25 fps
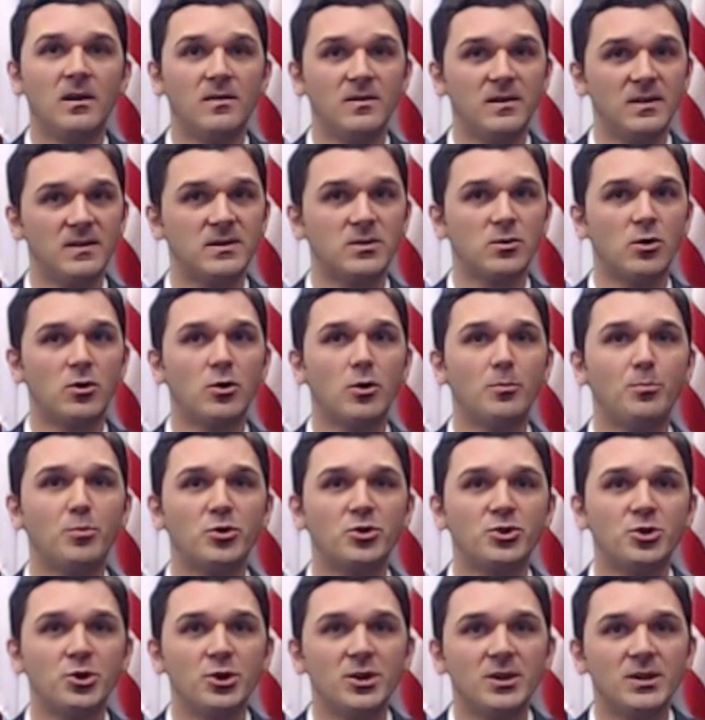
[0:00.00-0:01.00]
This is our
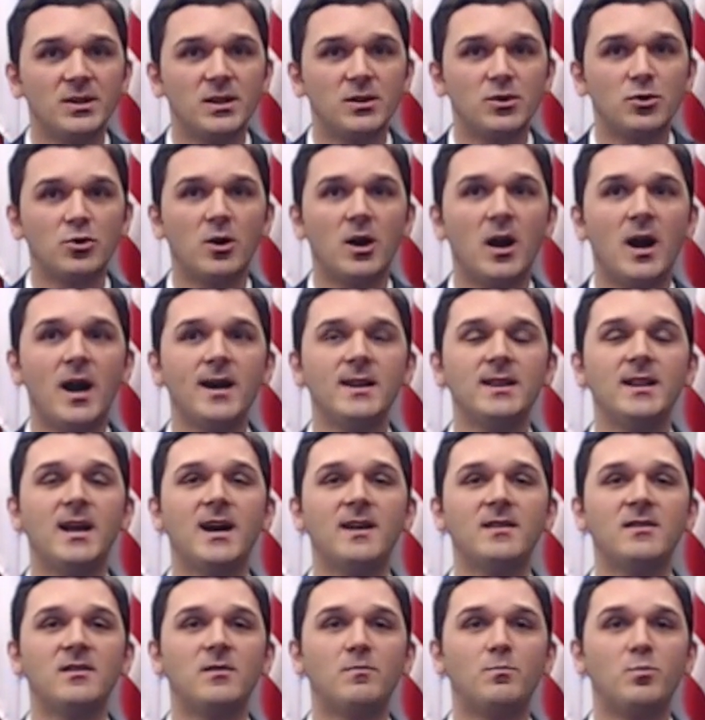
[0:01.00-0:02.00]
opportunity to
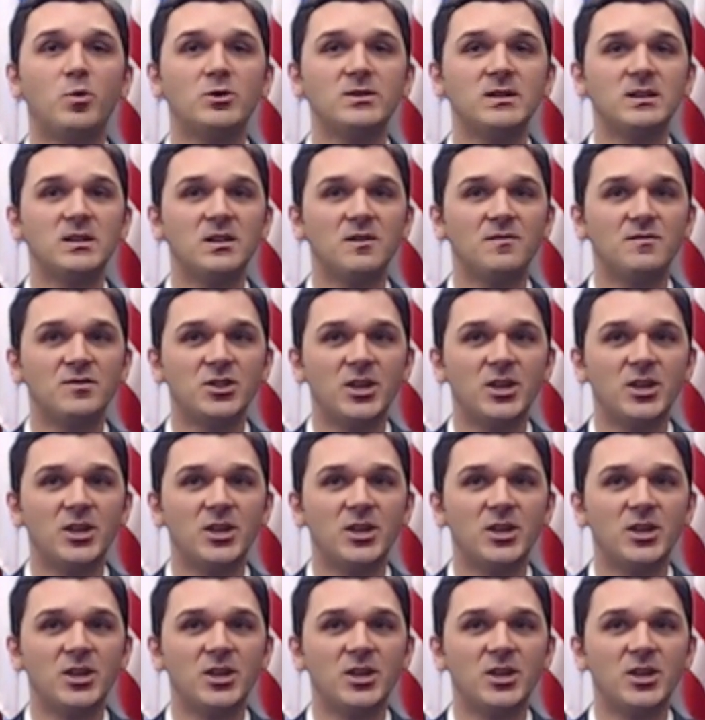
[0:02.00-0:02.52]
highlight the positive